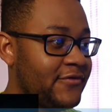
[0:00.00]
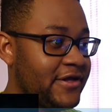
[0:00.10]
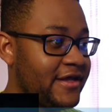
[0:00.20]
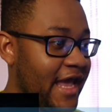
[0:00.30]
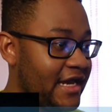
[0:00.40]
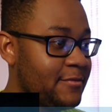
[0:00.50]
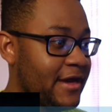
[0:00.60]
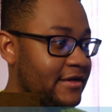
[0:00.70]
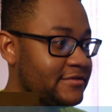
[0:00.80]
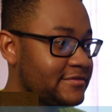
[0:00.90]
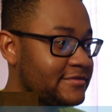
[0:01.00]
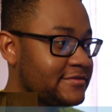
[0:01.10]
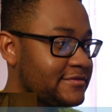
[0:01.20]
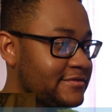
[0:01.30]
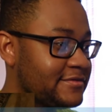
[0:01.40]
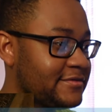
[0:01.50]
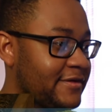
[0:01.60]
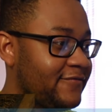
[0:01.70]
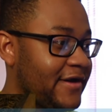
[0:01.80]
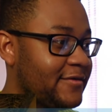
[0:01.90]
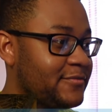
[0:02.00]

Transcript: Freaking Candyman. And Venom.